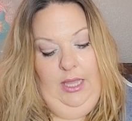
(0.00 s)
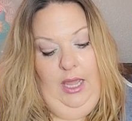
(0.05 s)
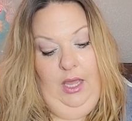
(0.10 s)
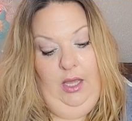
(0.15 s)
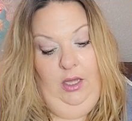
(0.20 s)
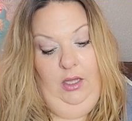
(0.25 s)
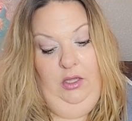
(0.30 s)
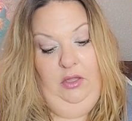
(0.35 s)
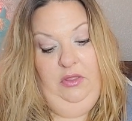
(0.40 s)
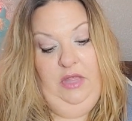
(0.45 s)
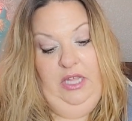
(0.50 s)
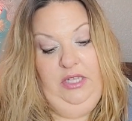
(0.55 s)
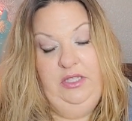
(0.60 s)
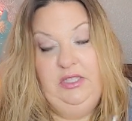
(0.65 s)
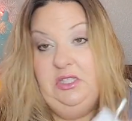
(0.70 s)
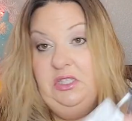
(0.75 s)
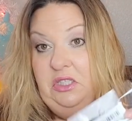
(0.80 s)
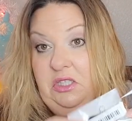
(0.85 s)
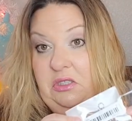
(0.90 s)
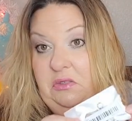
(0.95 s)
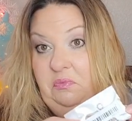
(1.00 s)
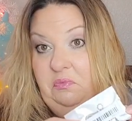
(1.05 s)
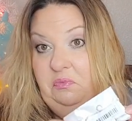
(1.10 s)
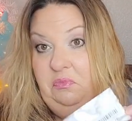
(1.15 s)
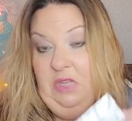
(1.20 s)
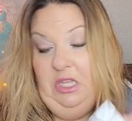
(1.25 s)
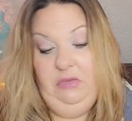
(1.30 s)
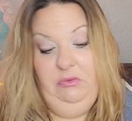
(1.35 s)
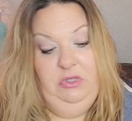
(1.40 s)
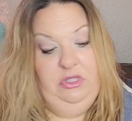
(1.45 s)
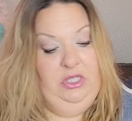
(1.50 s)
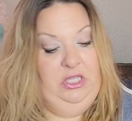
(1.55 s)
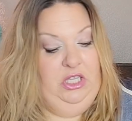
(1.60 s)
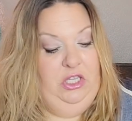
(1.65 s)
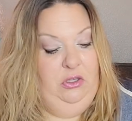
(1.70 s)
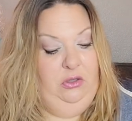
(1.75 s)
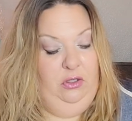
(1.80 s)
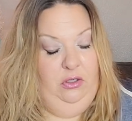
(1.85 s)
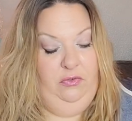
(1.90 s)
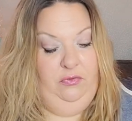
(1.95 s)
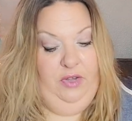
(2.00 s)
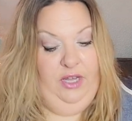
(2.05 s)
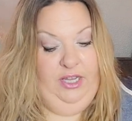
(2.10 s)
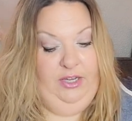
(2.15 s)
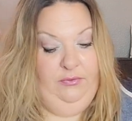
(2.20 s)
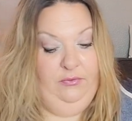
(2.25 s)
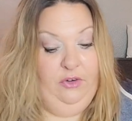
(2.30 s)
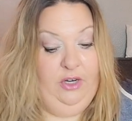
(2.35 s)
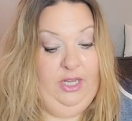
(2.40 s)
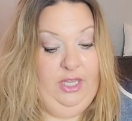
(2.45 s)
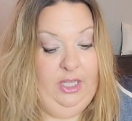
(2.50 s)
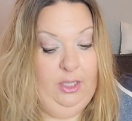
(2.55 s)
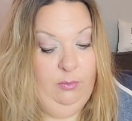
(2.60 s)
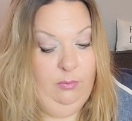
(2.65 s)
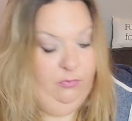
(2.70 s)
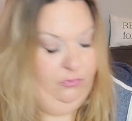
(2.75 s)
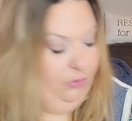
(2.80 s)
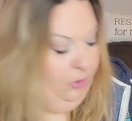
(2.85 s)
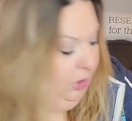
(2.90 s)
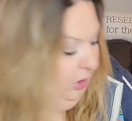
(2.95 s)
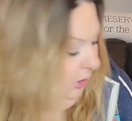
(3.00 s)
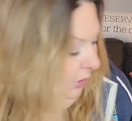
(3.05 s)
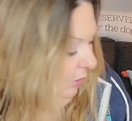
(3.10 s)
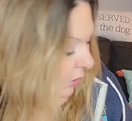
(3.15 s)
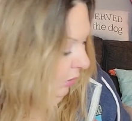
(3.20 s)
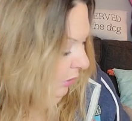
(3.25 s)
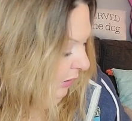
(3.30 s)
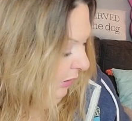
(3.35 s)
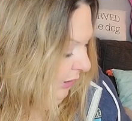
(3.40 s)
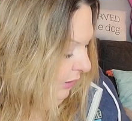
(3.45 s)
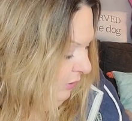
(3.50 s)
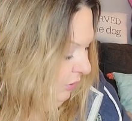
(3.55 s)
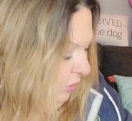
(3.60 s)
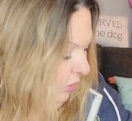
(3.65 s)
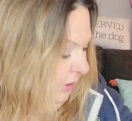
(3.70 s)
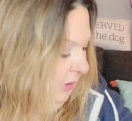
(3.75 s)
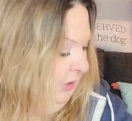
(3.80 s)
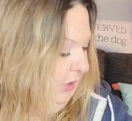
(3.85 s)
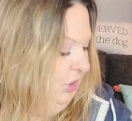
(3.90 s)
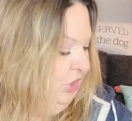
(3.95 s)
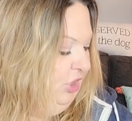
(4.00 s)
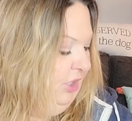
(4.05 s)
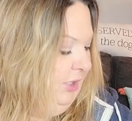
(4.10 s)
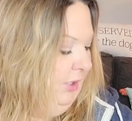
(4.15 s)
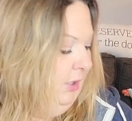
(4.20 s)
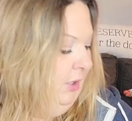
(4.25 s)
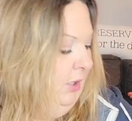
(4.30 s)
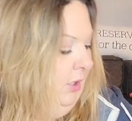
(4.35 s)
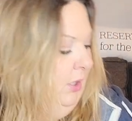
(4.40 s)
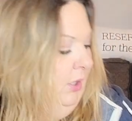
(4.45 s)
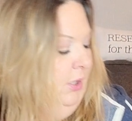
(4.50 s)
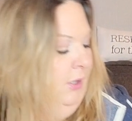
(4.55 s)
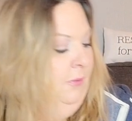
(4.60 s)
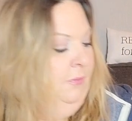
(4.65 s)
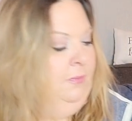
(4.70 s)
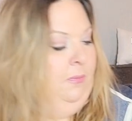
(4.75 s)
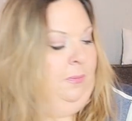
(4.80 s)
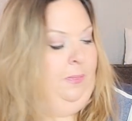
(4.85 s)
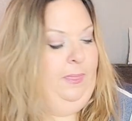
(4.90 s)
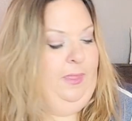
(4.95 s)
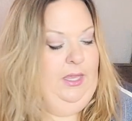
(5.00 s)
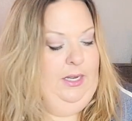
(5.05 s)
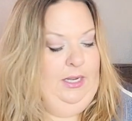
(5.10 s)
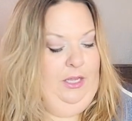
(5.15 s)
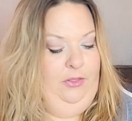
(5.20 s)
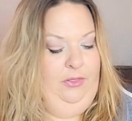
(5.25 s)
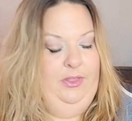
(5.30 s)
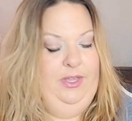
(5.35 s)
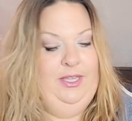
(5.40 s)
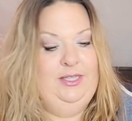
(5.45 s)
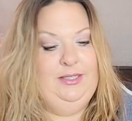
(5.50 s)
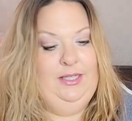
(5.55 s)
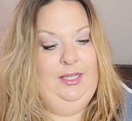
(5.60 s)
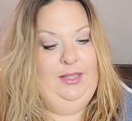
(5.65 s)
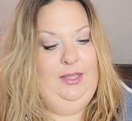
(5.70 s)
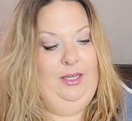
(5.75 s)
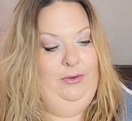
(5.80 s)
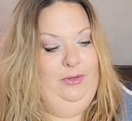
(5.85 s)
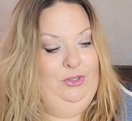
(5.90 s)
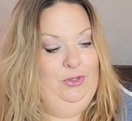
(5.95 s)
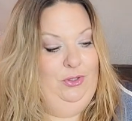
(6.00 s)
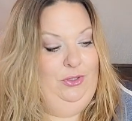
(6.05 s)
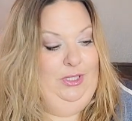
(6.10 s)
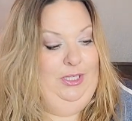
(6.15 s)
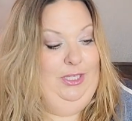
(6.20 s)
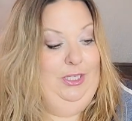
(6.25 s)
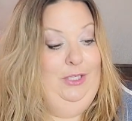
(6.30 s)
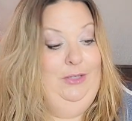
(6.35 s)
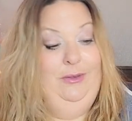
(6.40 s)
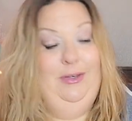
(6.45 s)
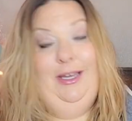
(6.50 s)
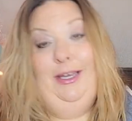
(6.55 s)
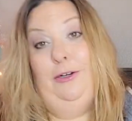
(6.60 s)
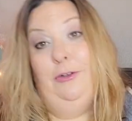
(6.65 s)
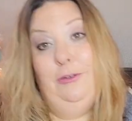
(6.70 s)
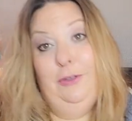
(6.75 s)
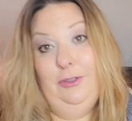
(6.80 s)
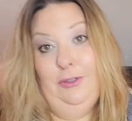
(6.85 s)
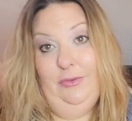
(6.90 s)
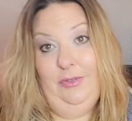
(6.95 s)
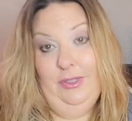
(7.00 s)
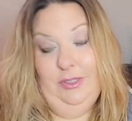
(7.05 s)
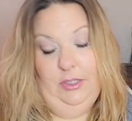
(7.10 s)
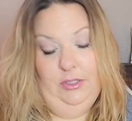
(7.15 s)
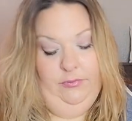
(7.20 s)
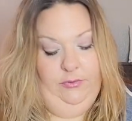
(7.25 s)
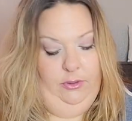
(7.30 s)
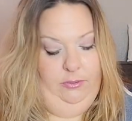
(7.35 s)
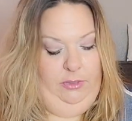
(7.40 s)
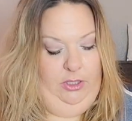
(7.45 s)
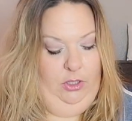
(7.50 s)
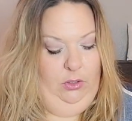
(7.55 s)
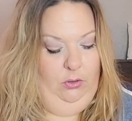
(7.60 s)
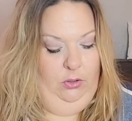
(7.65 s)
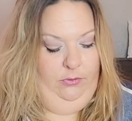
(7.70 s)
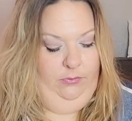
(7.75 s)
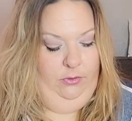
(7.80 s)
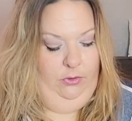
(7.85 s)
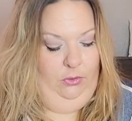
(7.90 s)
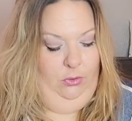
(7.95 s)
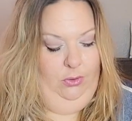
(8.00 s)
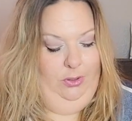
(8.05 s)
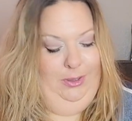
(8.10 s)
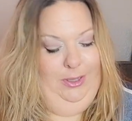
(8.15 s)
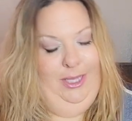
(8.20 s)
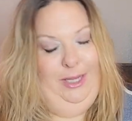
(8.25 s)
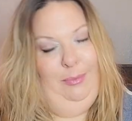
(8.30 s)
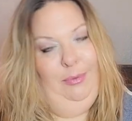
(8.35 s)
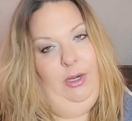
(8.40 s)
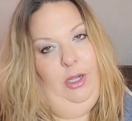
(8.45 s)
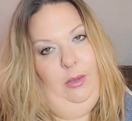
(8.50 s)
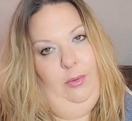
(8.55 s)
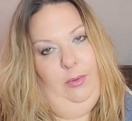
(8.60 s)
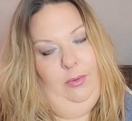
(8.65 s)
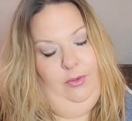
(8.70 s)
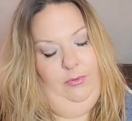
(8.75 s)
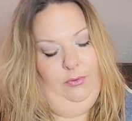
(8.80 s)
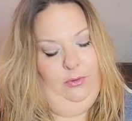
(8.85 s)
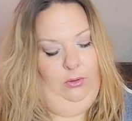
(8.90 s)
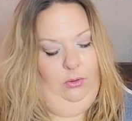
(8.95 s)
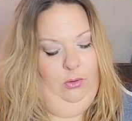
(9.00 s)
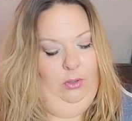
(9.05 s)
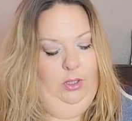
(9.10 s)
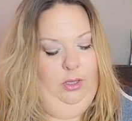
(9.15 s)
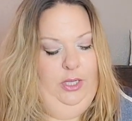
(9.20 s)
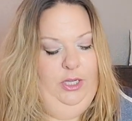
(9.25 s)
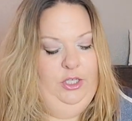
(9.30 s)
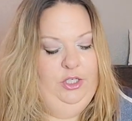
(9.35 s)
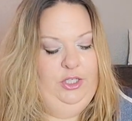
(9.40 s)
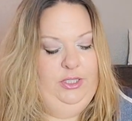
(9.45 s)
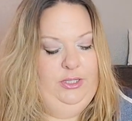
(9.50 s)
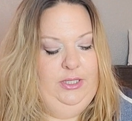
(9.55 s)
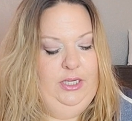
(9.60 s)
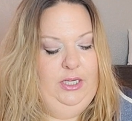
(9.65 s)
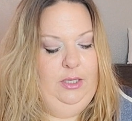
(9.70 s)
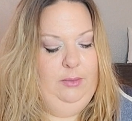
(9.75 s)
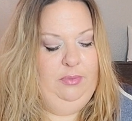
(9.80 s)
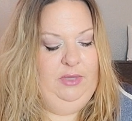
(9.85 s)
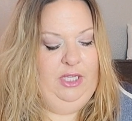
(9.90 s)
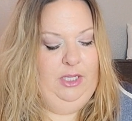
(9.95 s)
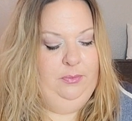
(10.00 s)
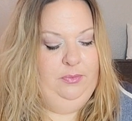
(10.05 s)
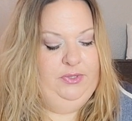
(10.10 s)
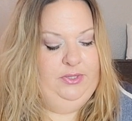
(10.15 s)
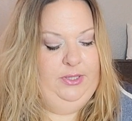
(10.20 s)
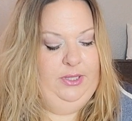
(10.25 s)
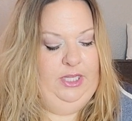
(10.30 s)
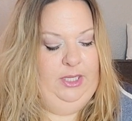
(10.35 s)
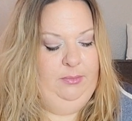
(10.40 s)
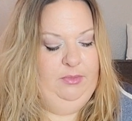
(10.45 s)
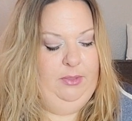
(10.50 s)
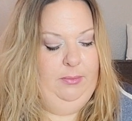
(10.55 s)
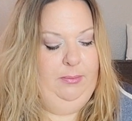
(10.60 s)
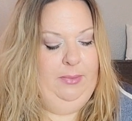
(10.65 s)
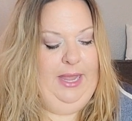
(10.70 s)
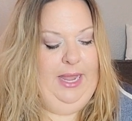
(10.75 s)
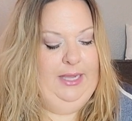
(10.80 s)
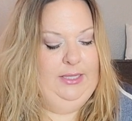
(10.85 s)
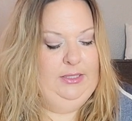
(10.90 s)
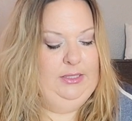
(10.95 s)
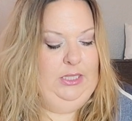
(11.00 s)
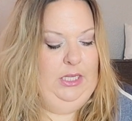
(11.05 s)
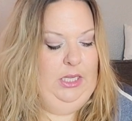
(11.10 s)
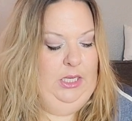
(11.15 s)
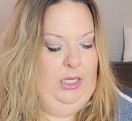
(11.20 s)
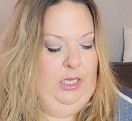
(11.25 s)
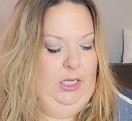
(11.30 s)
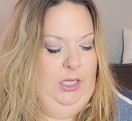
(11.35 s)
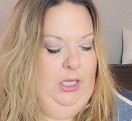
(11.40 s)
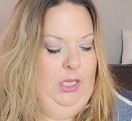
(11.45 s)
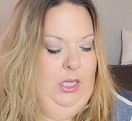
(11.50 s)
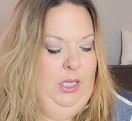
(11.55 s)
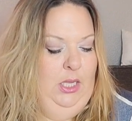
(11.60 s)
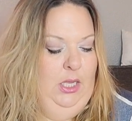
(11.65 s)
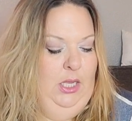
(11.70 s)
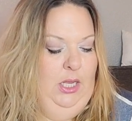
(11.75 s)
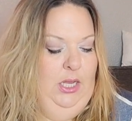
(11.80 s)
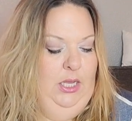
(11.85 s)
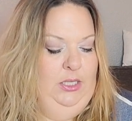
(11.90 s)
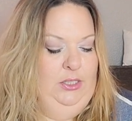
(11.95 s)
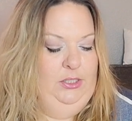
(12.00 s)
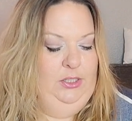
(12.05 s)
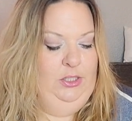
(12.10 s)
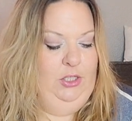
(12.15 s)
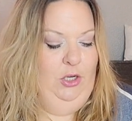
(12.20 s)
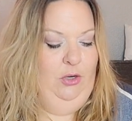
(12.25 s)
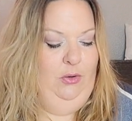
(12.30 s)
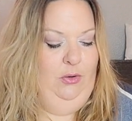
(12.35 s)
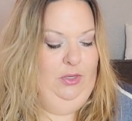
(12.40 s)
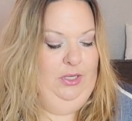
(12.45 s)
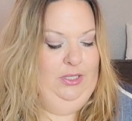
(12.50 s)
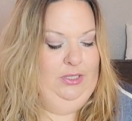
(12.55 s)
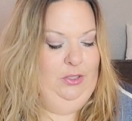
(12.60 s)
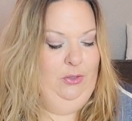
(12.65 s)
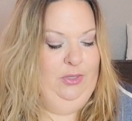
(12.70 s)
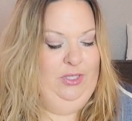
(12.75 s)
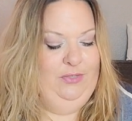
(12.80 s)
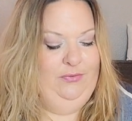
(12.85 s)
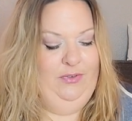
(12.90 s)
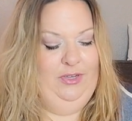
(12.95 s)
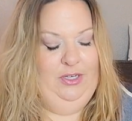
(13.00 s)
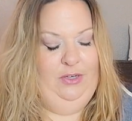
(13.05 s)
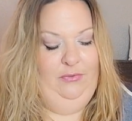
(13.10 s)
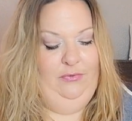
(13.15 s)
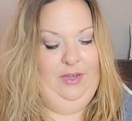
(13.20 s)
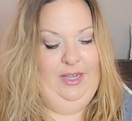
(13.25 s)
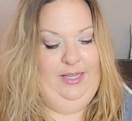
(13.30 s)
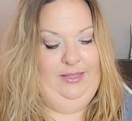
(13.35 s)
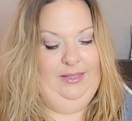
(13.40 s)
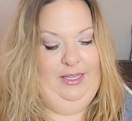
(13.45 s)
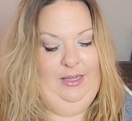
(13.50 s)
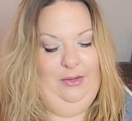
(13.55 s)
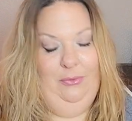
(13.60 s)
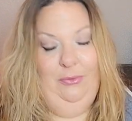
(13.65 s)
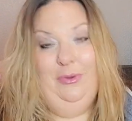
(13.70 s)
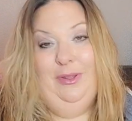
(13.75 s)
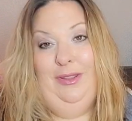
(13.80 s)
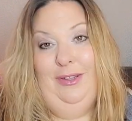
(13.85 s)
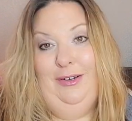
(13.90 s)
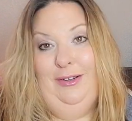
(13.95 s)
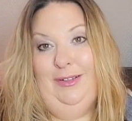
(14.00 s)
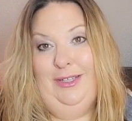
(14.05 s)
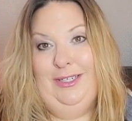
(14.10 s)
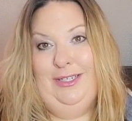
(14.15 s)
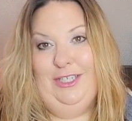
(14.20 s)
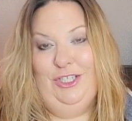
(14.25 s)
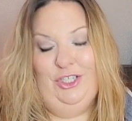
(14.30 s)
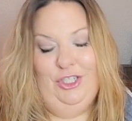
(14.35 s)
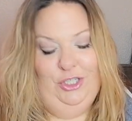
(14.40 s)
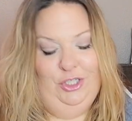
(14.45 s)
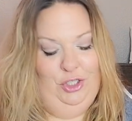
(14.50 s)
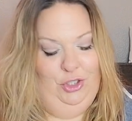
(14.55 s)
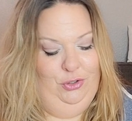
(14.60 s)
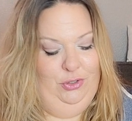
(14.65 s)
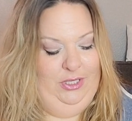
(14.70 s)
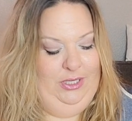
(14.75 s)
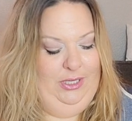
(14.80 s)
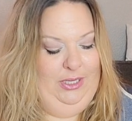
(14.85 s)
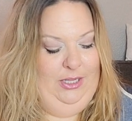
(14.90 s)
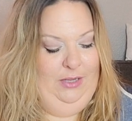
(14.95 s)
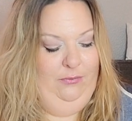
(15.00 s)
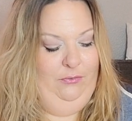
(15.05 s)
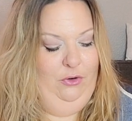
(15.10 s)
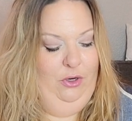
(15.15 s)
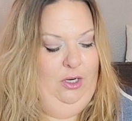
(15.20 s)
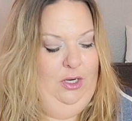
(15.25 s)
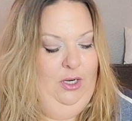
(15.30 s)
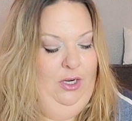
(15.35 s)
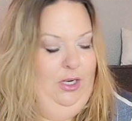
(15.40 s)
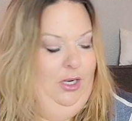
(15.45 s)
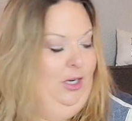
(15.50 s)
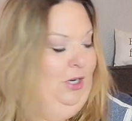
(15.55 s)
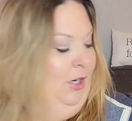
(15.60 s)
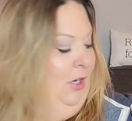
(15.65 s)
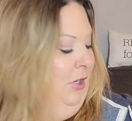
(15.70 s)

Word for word: yeah, that was a cute little find for him for a little Easter edition. Now this I thought was really cute. I don't know if this is for me or for Lorelai. Probably for Lorelai. She's getting a Peeps themed basket, and so it's always fun to find like the little additions you can get for